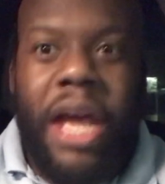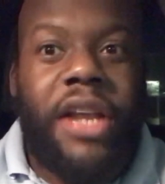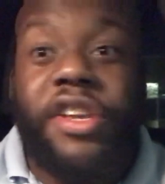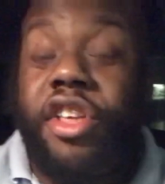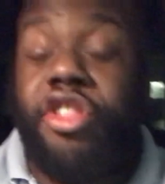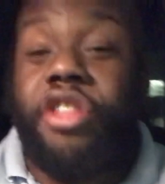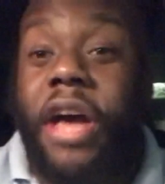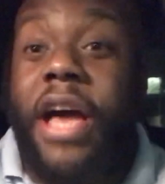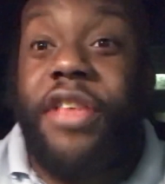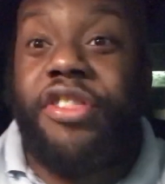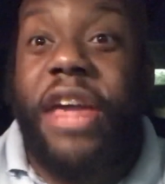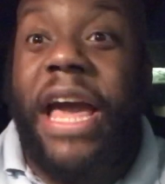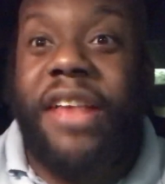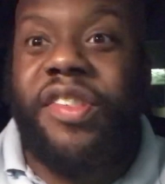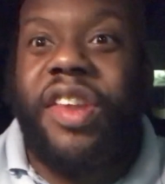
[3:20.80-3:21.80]
DeSean
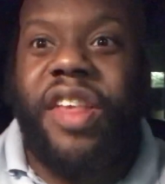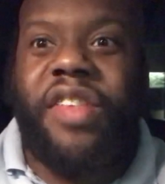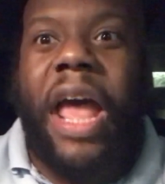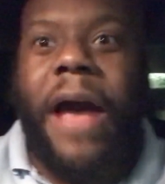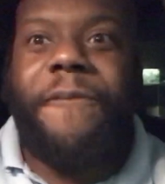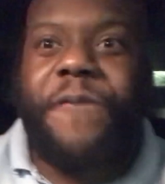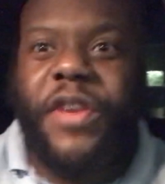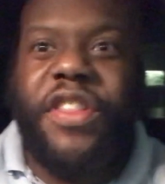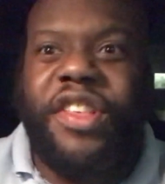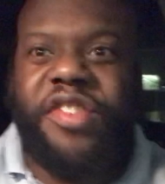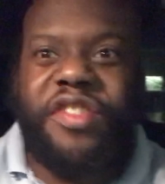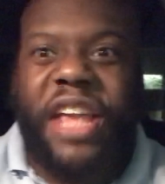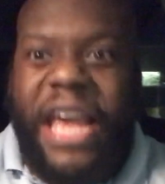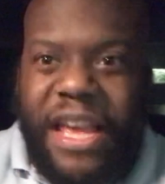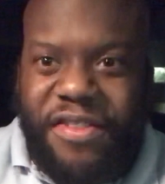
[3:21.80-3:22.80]
Jackson is out for the
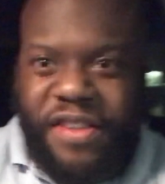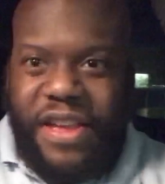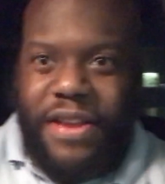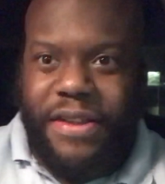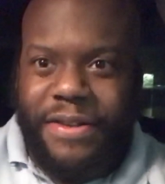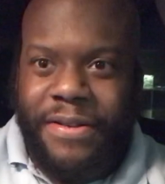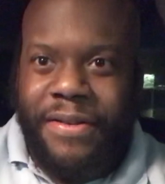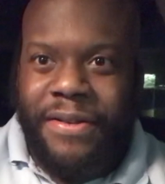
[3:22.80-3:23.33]
season.